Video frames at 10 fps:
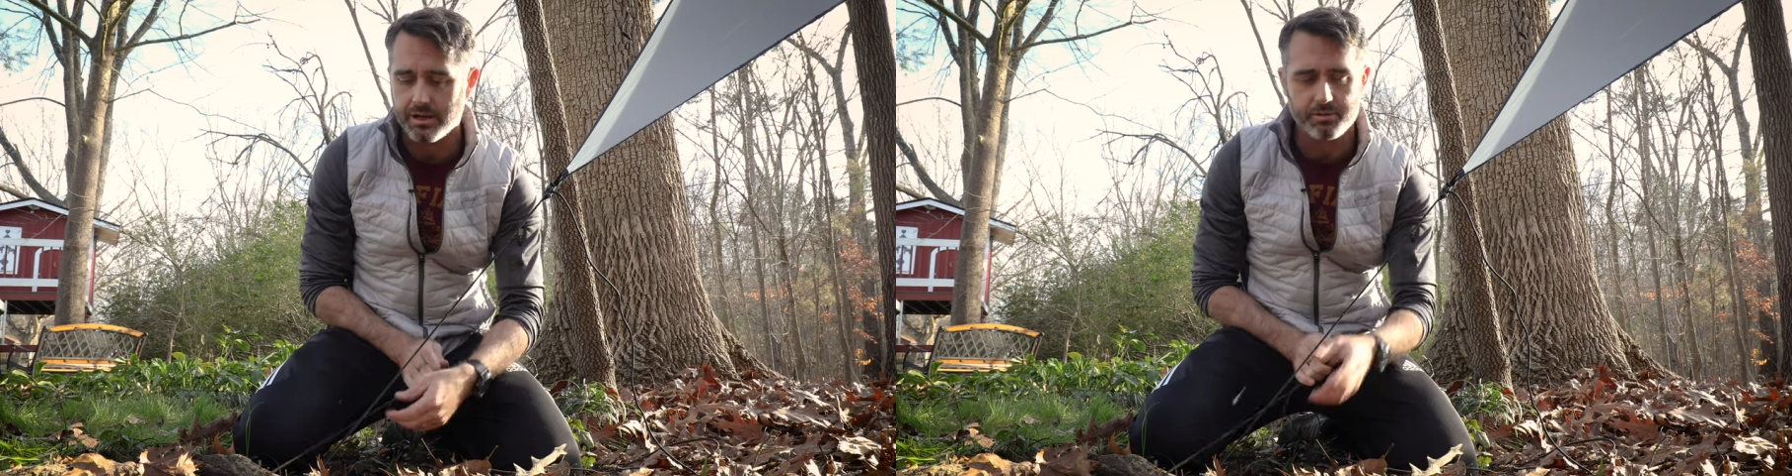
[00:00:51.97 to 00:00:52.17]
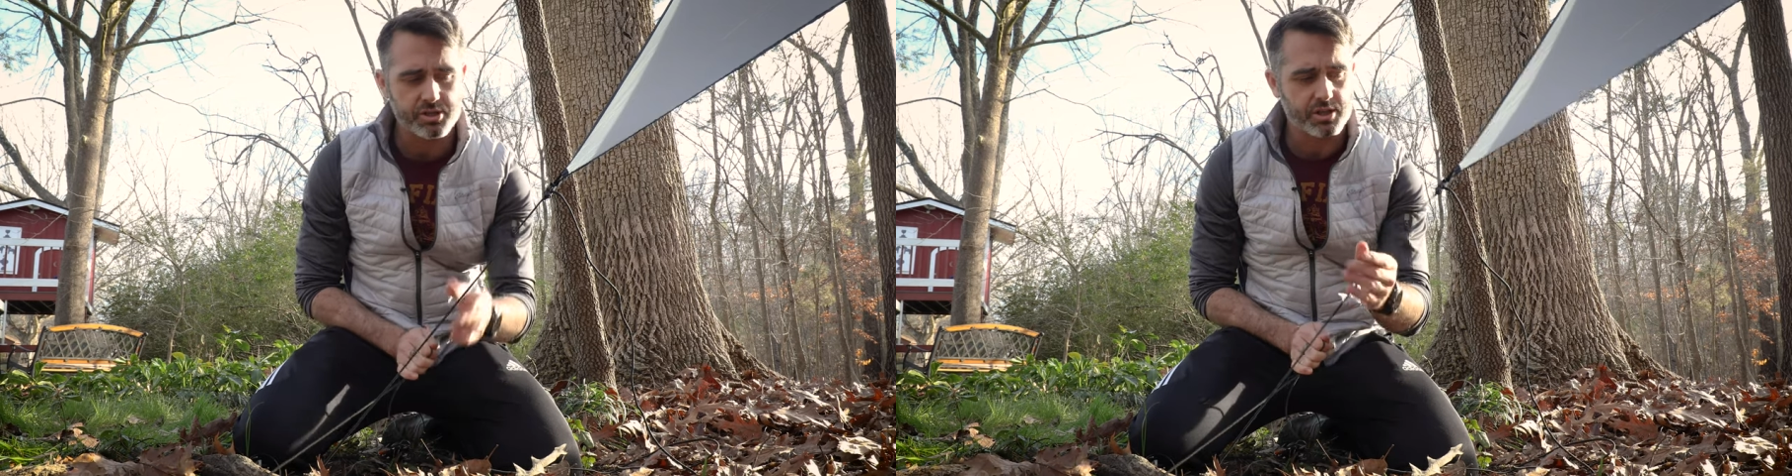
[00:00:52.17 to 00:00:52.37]

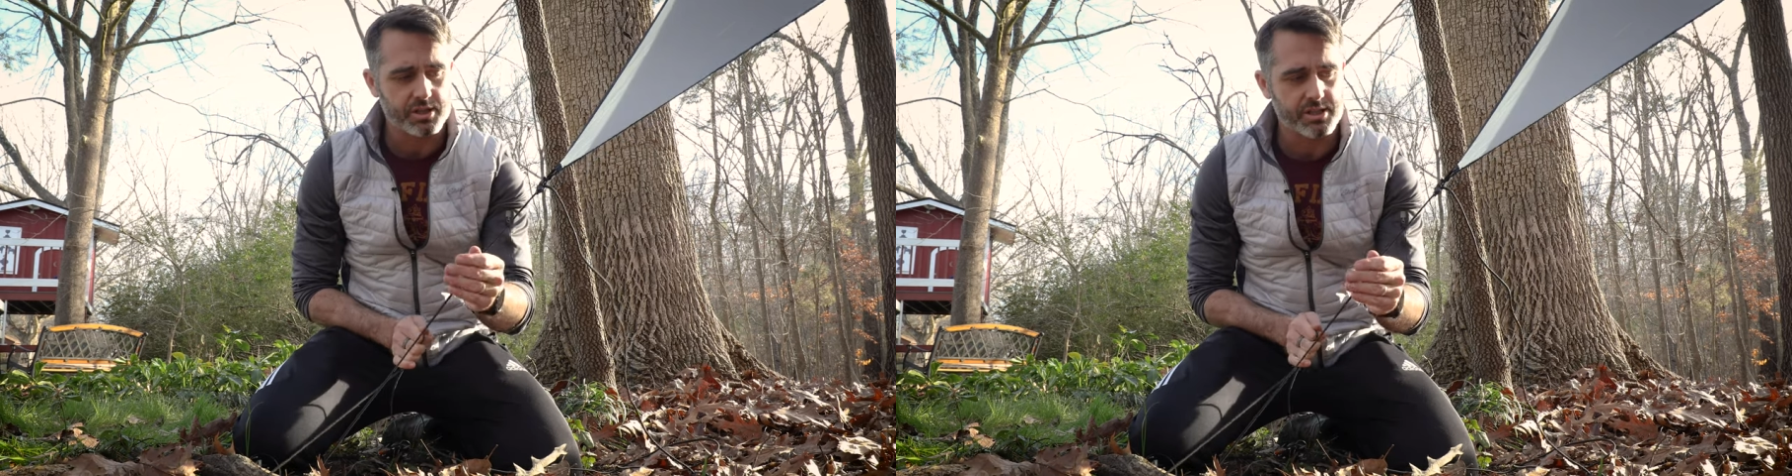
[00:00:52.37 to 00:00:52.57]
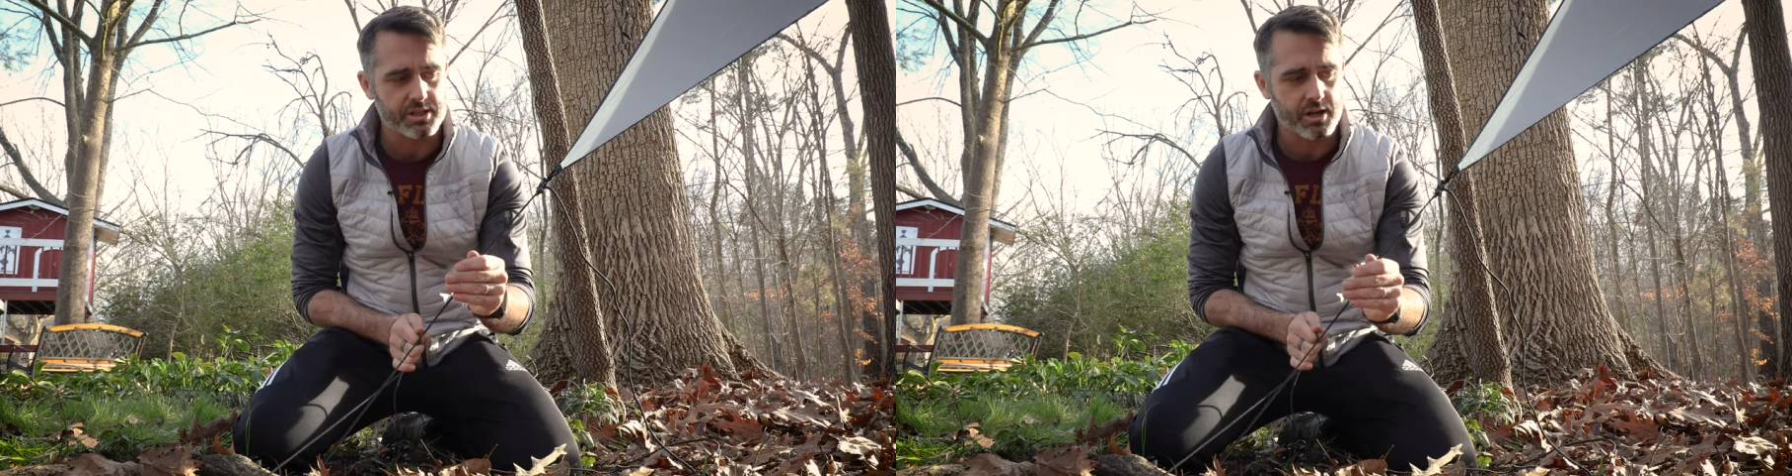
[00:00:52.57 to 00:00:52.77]
Now I'm just
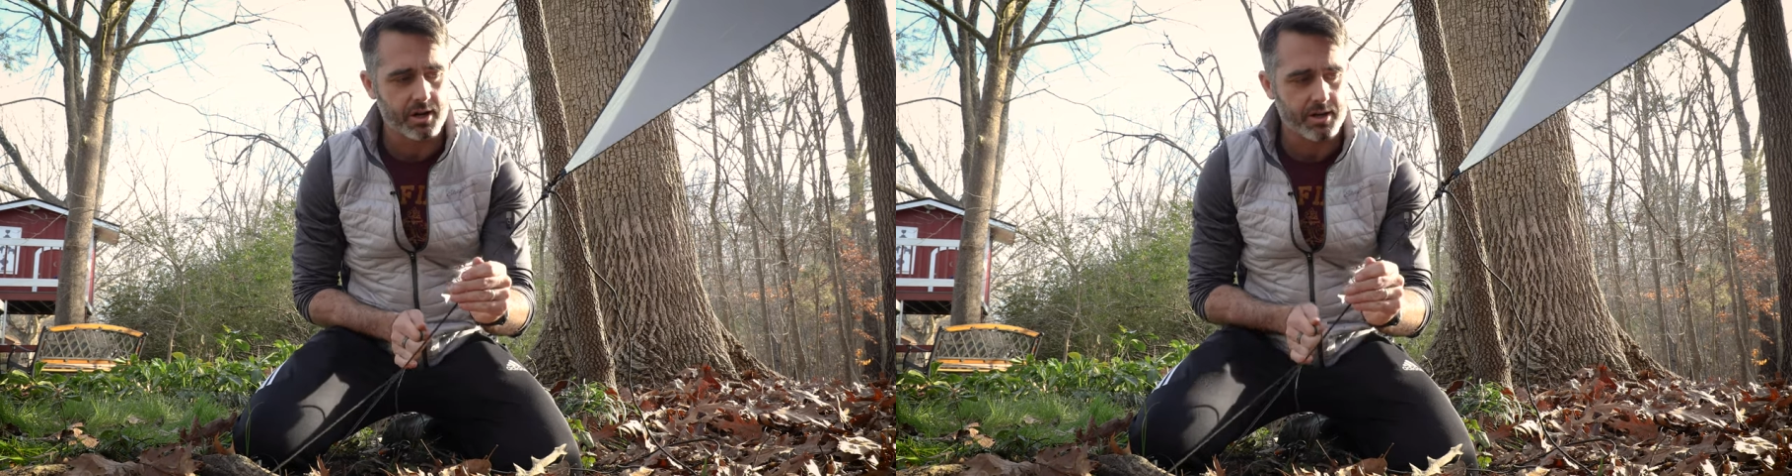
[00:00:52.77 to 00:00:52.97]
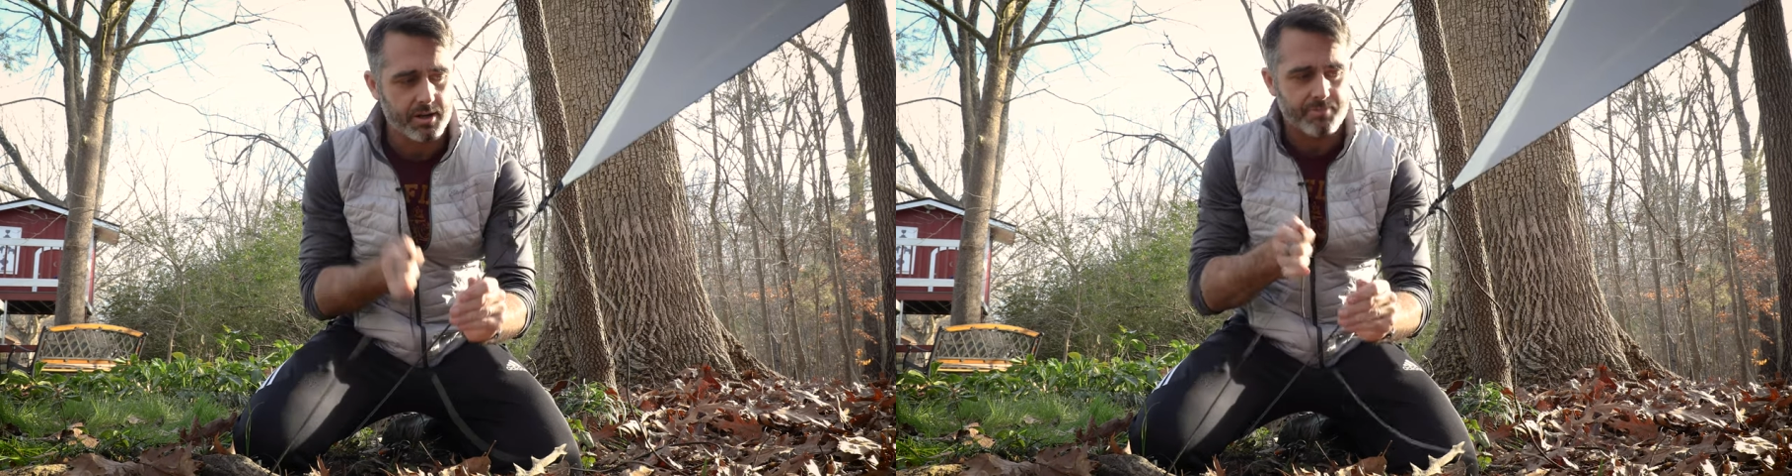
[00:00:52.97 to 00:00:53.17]
gonna
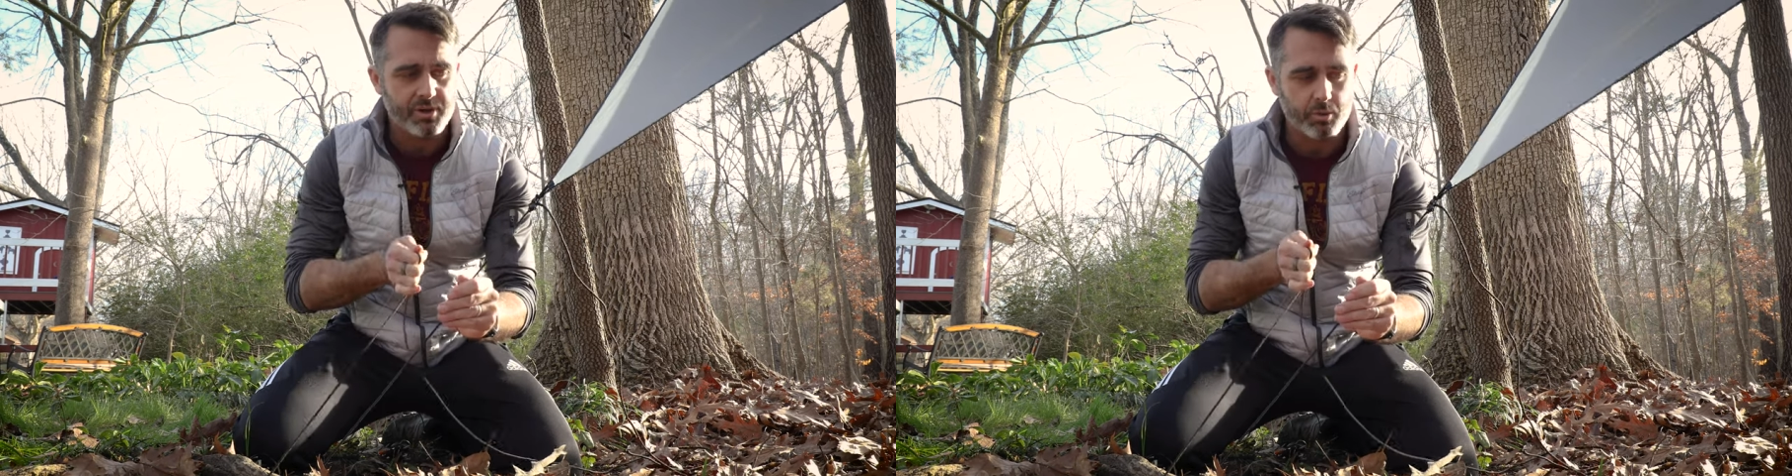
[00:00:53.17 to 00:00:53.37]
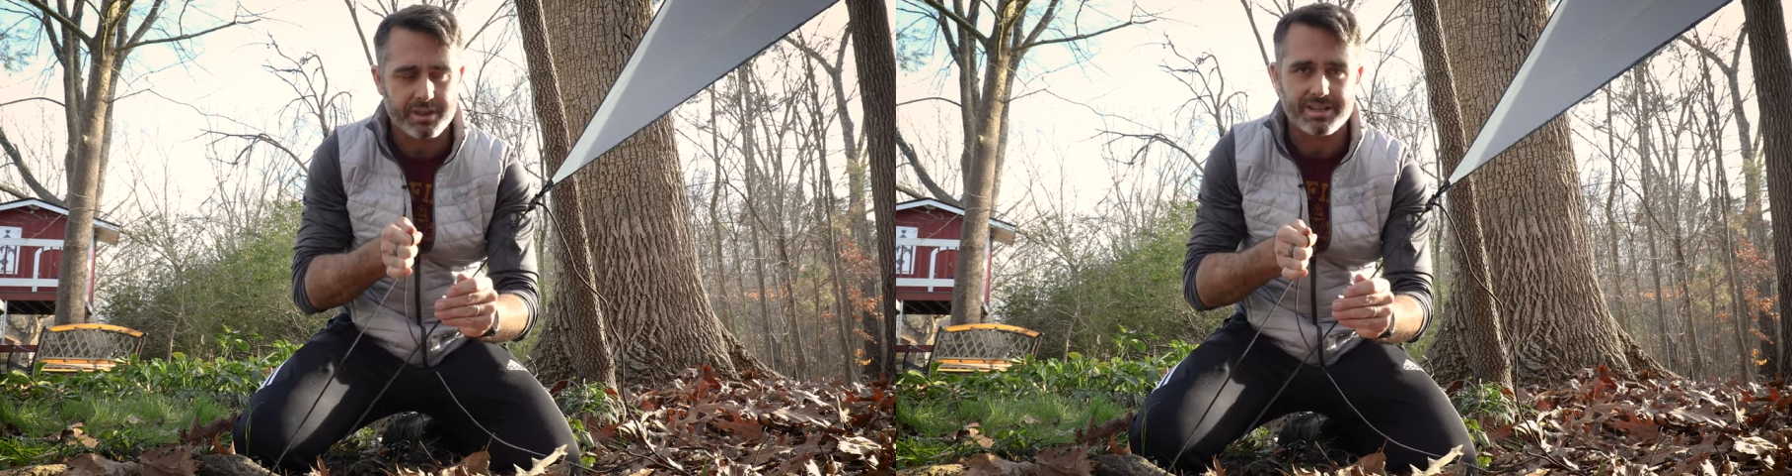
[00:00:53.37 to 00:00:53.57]
start
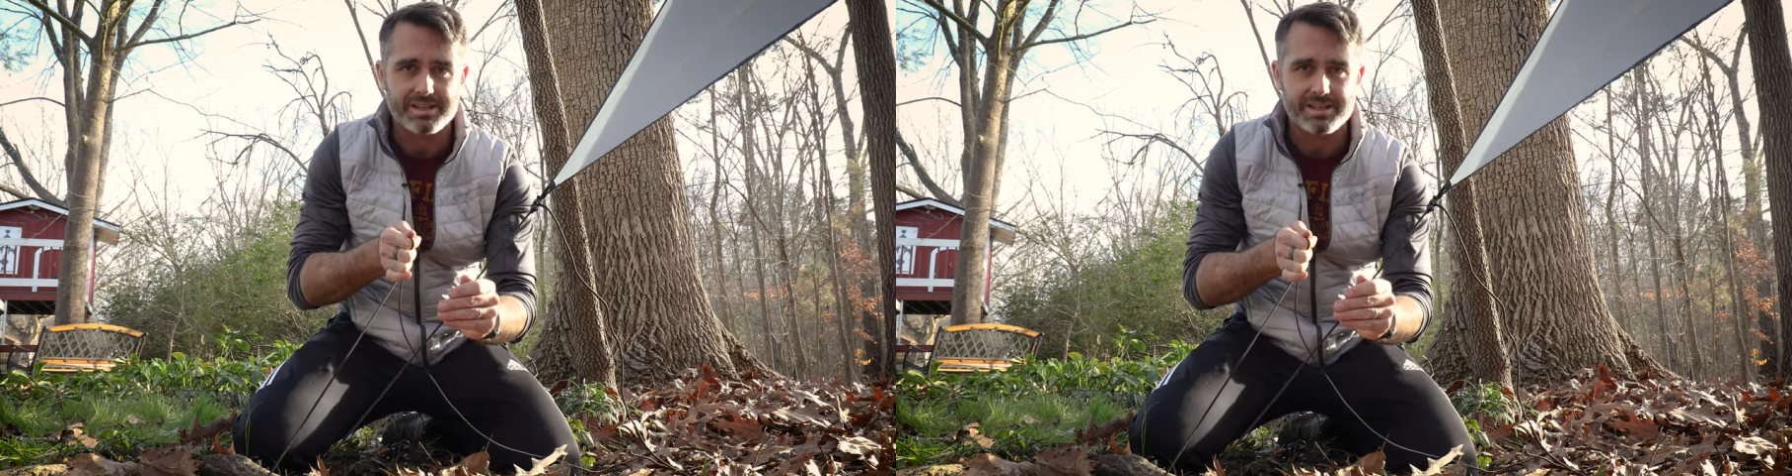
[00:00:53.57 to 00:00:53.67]
with